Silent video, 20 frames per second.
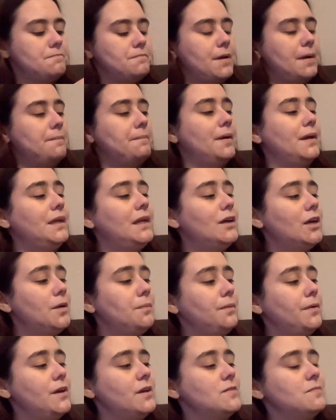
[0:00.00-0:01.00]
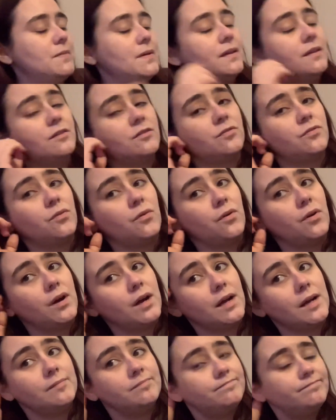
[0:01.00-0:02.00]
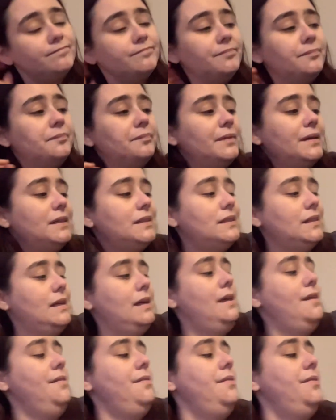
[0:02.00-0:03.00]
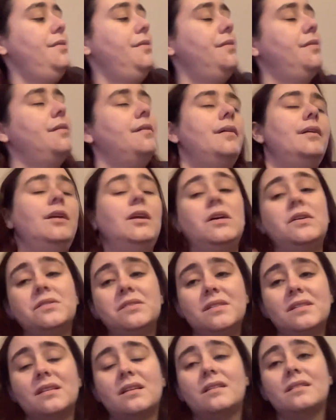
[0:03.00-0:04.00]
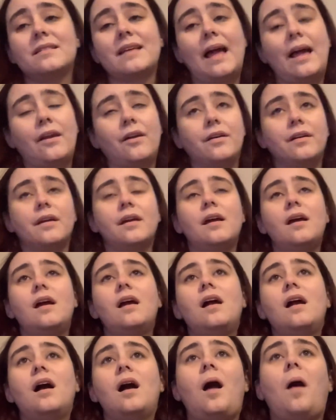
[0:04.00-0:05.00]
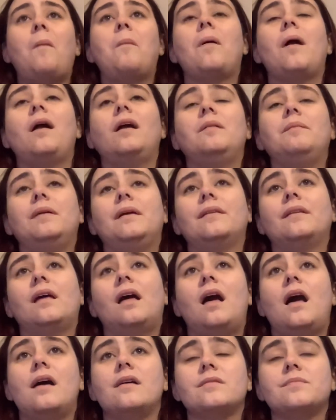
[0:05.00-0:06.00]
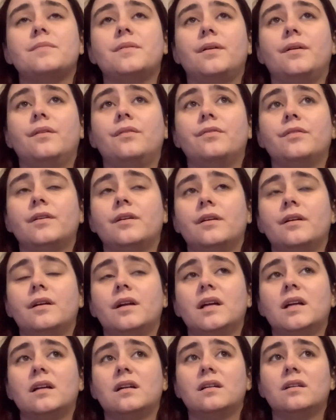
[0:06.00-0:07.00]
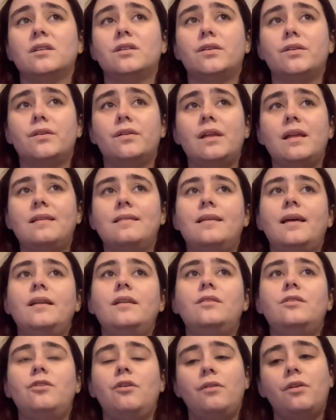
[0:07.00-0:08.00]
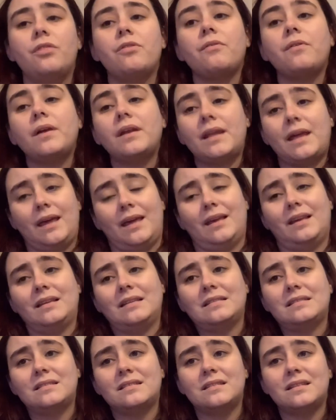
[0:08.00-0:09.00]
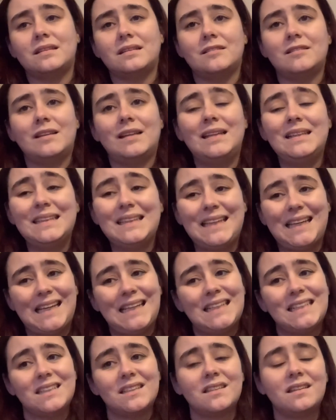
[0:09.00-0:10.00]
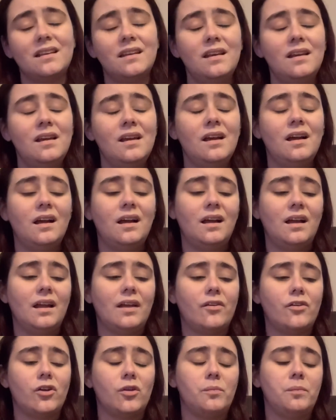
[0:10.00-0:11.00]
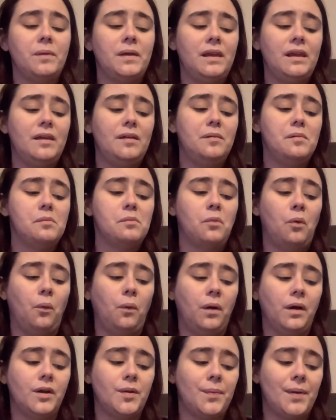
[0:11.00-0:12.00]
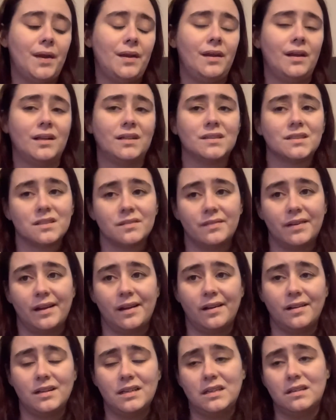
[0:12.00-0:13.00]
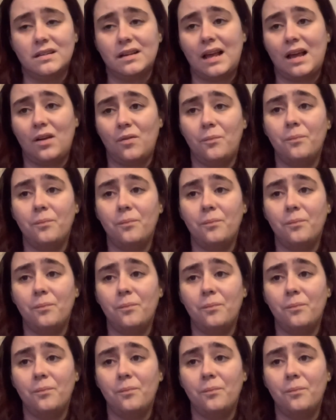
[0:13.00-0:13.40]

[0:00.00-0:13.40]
but my knee replacement is for May 10th. Now it's a little scattered. I'll probably be in the hospital for, they said two to three days at least. Could be more depending on the severity and how,